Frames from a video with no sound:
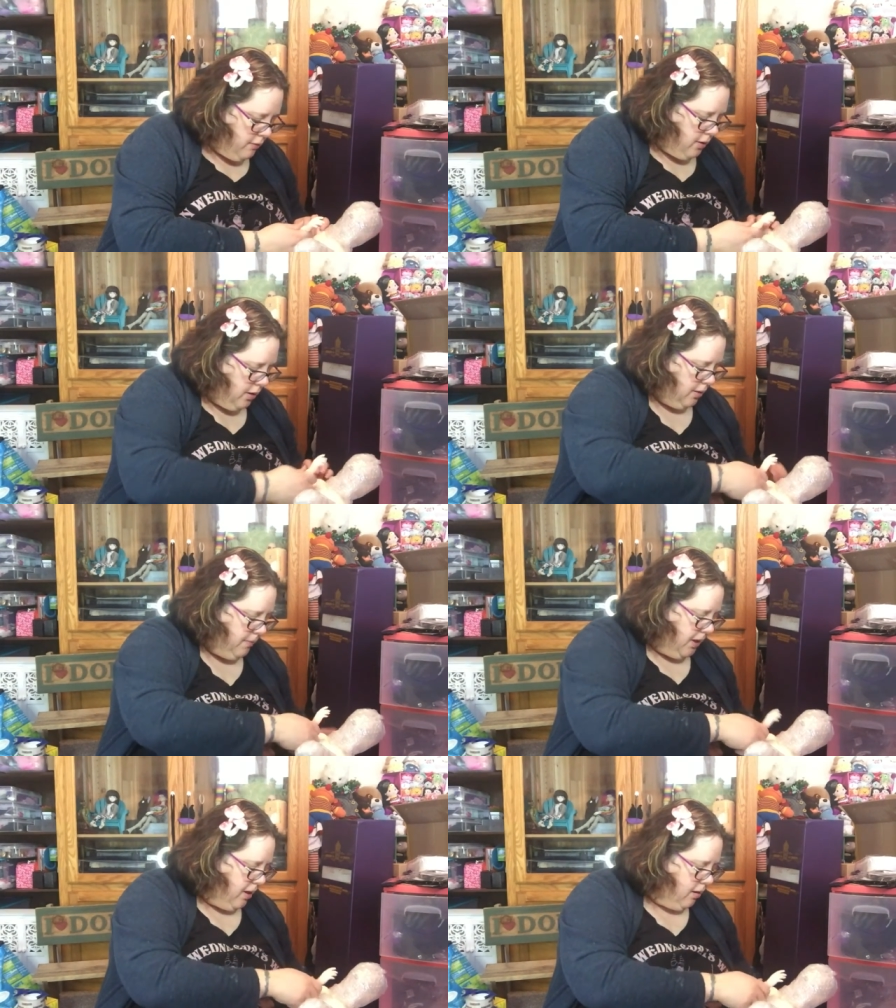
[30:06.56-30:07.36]
really
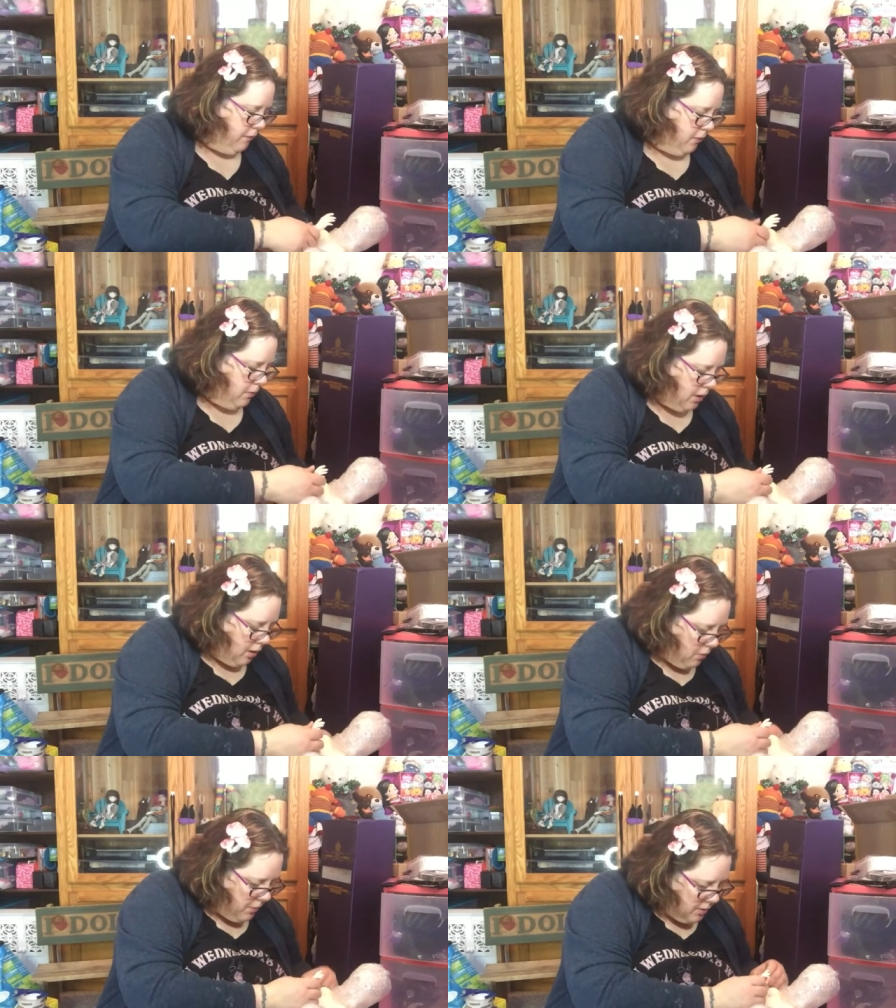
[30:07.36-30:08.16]
be careful when
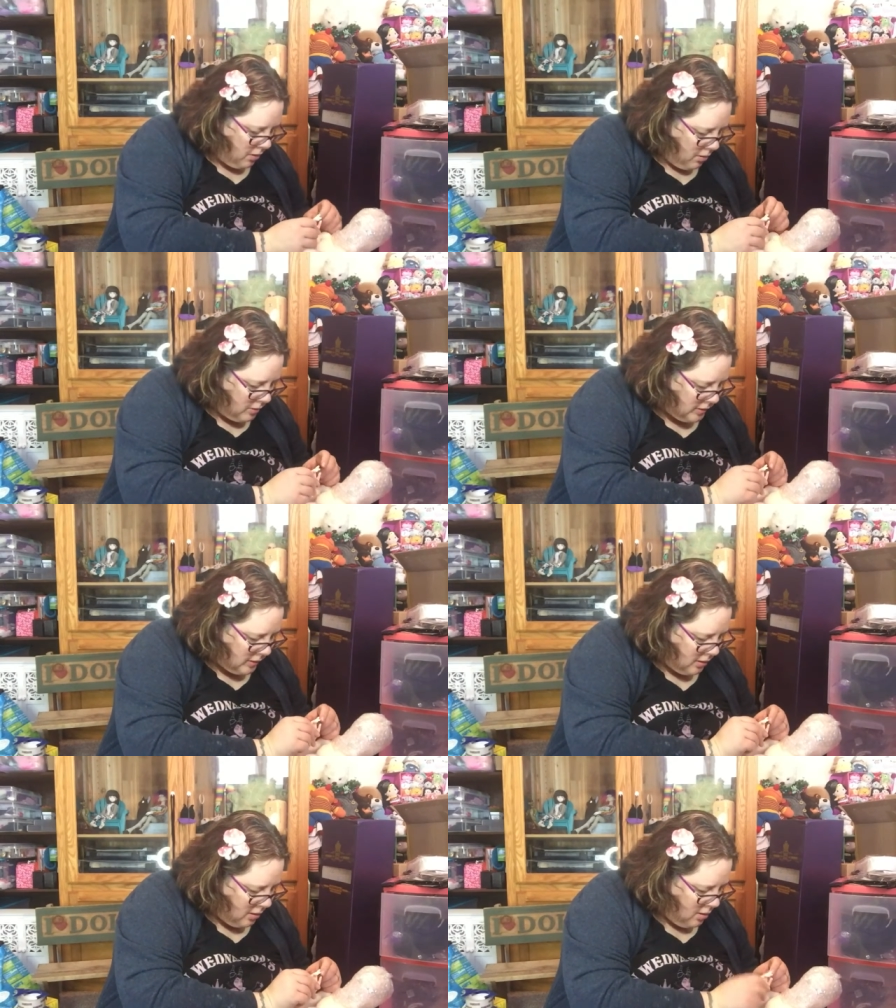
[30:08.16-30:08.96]
I open dolls.